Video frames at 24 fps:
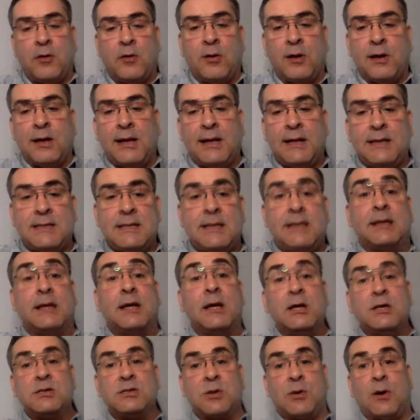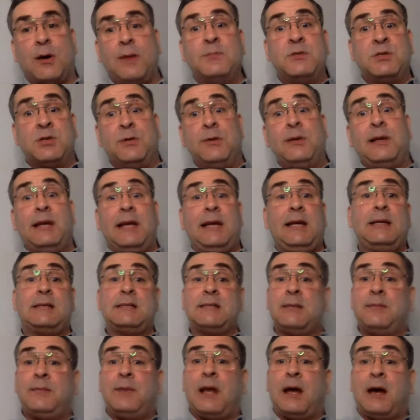are on LinkedIn. So I'm doing
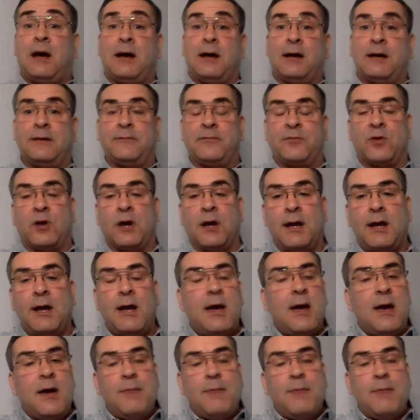LinkedIn Live, right?